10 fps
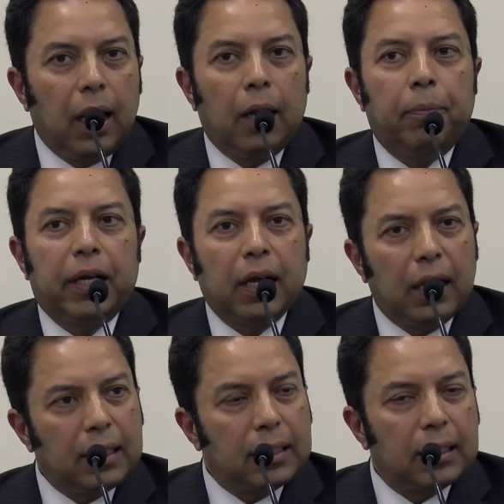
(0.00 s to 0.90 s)
and
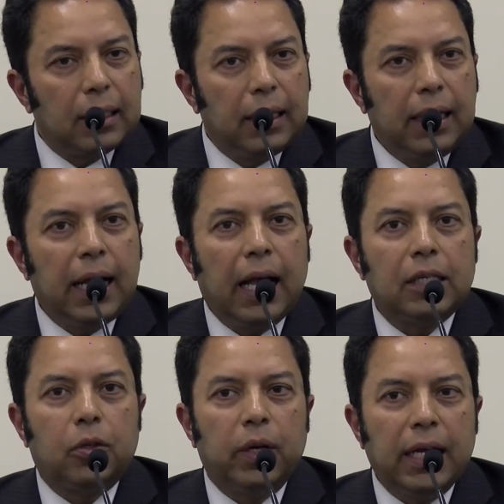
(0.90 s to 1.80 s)
because he
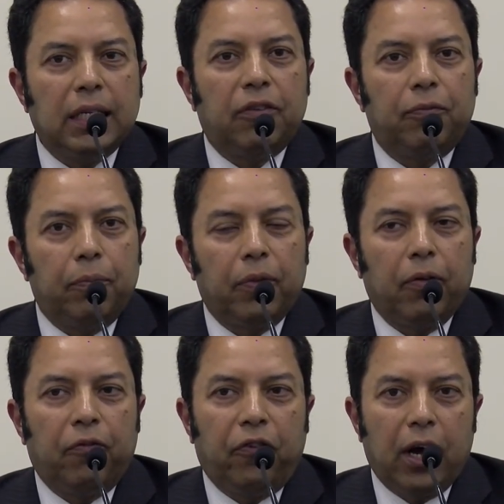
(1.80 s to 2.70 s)
has donated
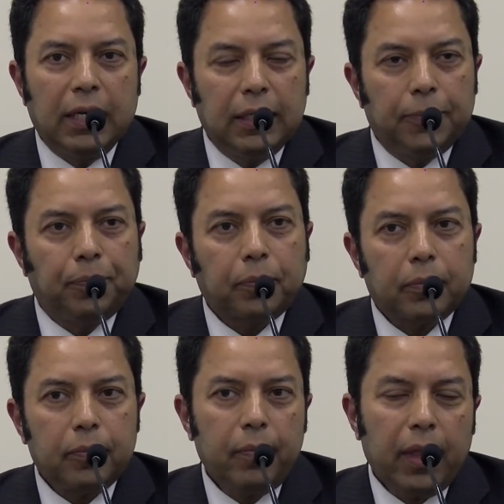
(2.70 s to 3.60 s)
fund
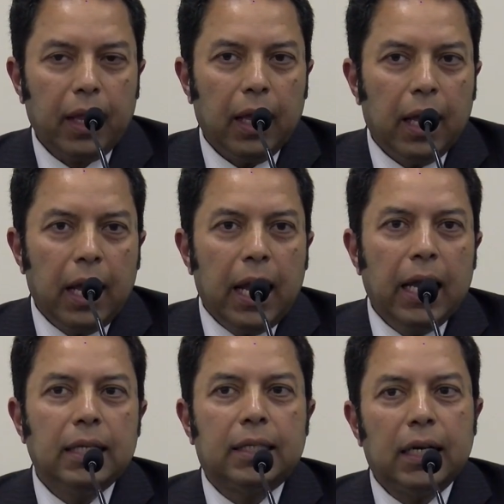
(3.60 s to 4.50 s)

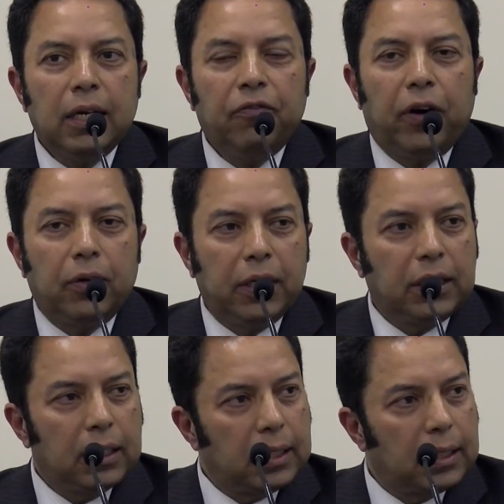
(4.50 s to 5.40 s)
in certain
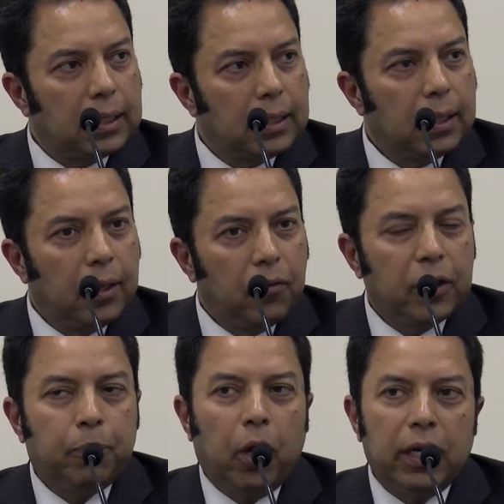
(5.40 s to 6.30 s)
foundations
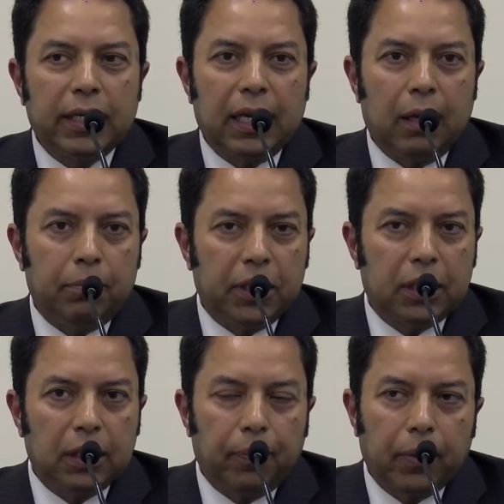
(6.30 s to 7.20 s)
with political
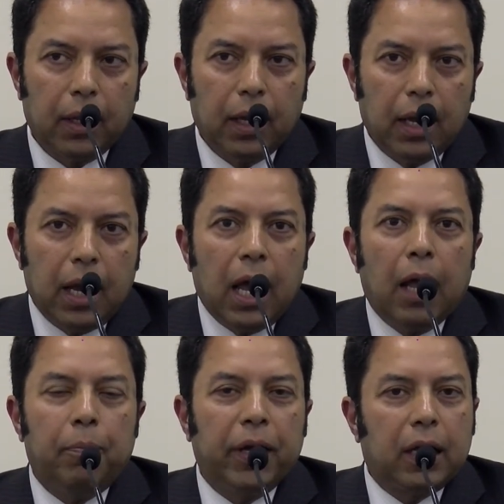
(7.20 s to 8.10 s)
ambition,
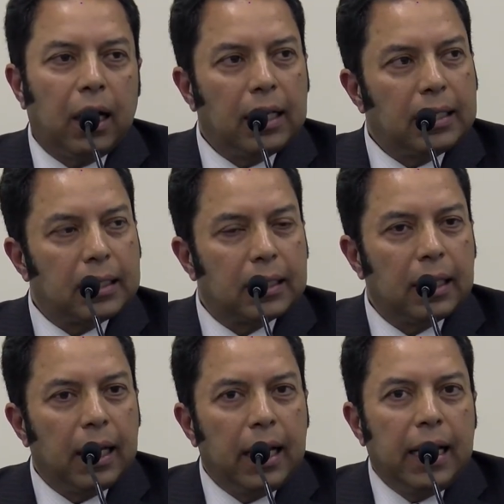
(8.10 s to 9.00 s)
and because
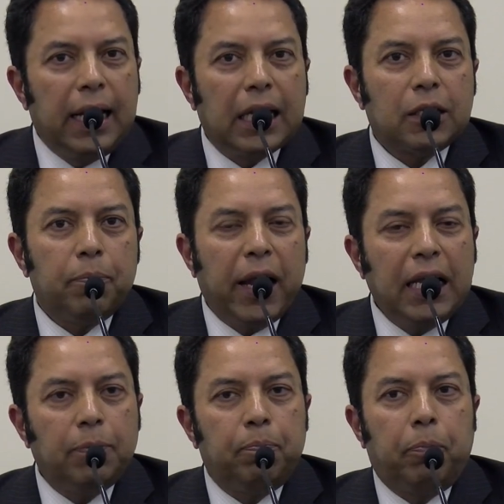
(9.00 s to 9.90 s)
he has
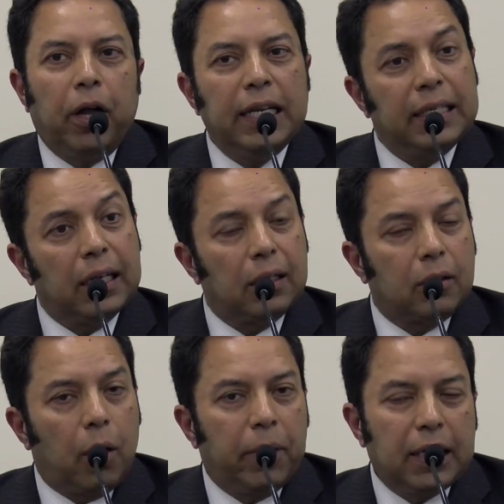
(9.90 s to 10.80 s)
made political
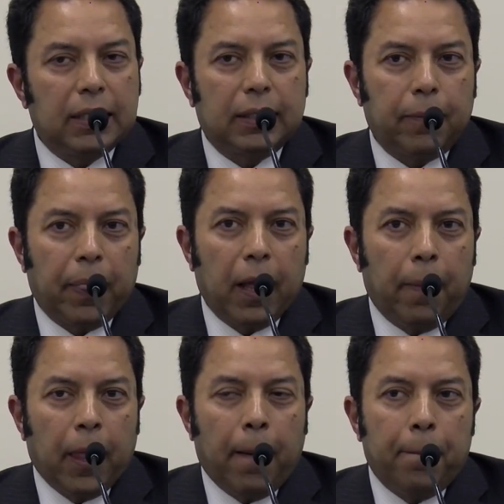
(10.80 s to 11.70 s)
comments,
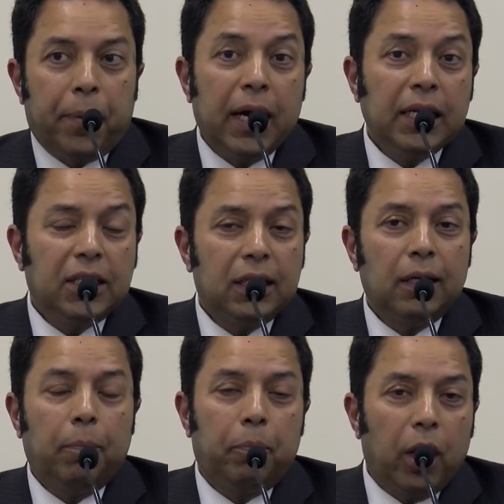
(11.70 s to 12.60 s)

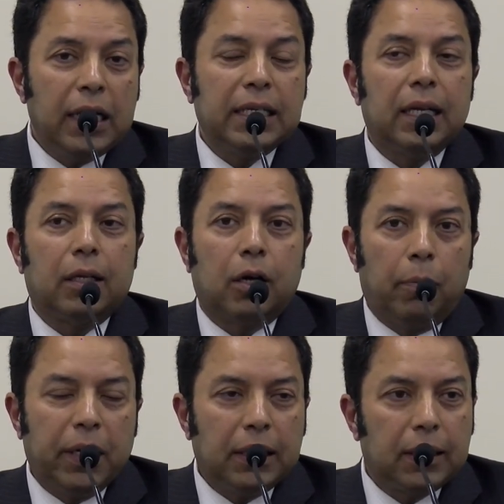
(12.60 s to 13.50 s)
partisan political
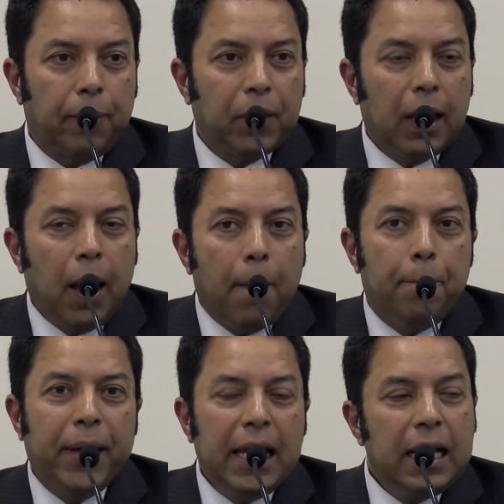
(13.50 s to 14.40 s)
comments,
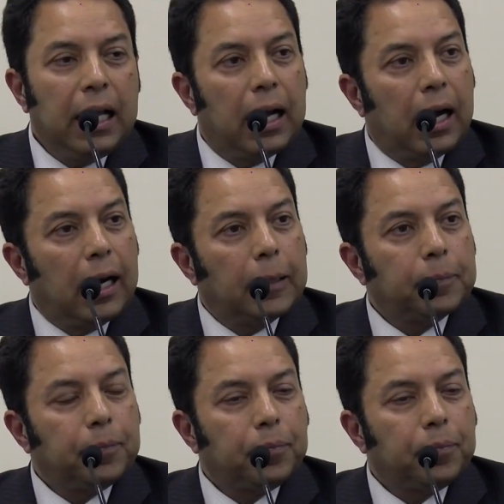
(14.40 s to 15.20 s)
being a